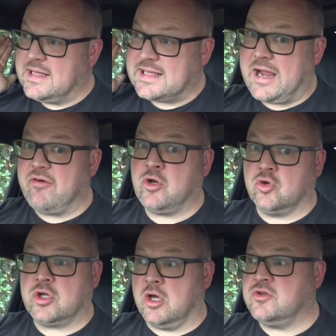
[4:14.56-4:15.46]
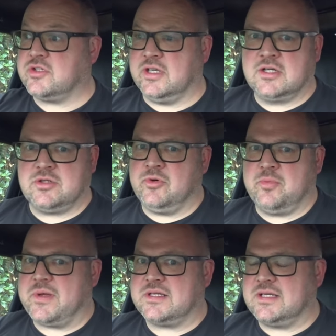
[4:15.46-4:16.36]
Carried on coasting because I'm on
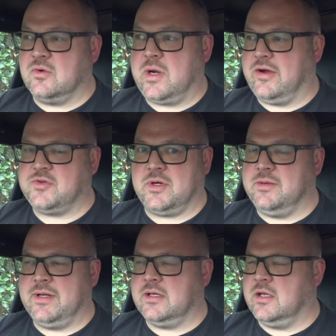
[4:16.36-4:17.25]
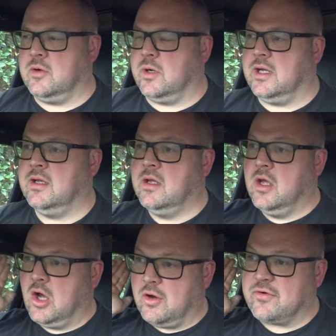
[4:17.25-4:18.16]
a bit of single carriageway in the middle of nowhere.
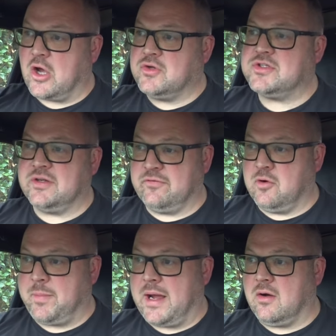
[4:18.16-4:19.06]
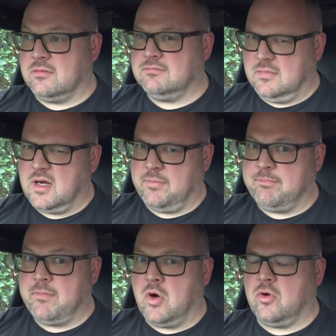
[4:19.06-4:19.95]
I've coasted for about a
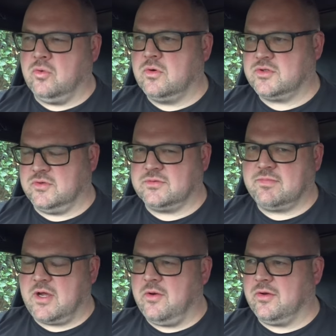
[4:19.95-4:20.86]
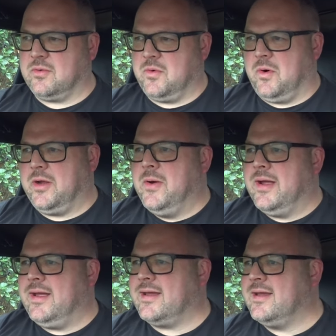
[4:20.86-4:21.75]
mile because I was going quite
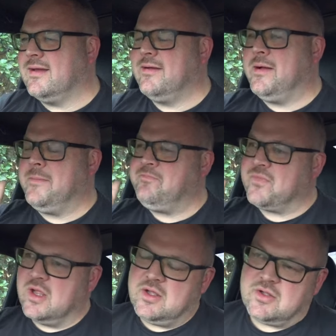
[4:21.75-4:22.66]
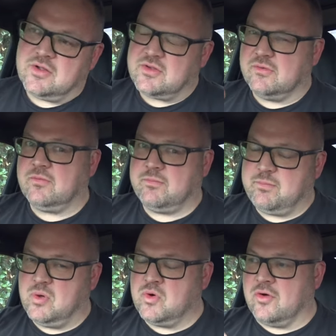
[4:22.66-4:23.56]
quick.
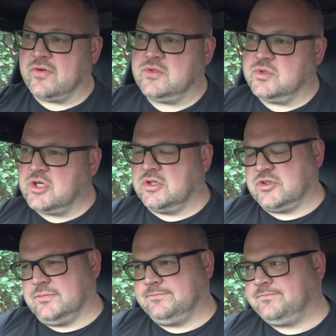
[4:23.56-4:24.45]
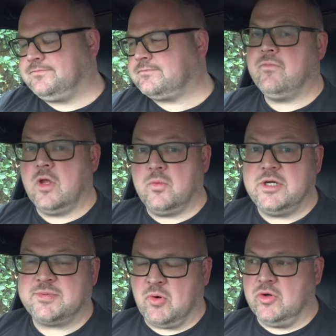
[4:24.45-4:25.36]
Pulled off into a junction. At
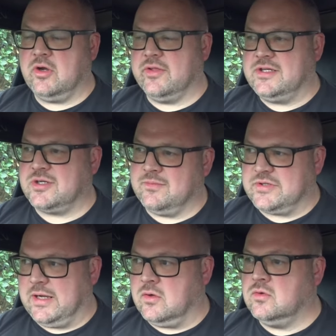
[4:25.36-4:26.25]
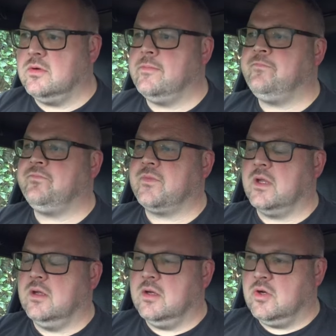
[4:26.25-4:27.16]
which point I then jumped out,
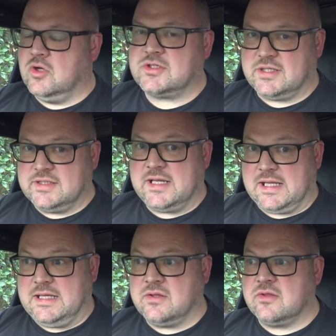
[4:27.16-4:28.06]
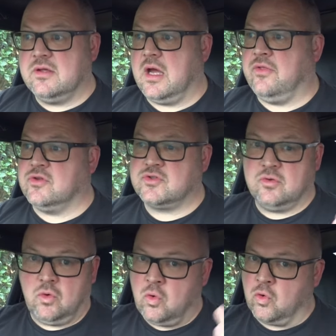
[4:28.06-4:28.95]
looked underneath, and there's
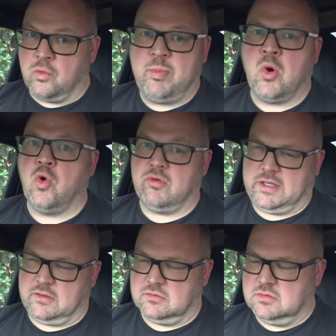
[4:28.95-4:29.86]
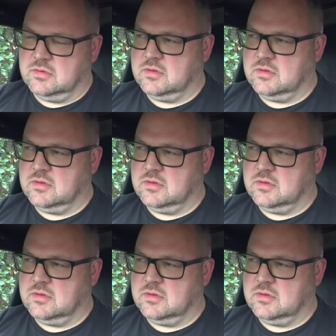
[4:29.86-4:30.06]
oil pouring out.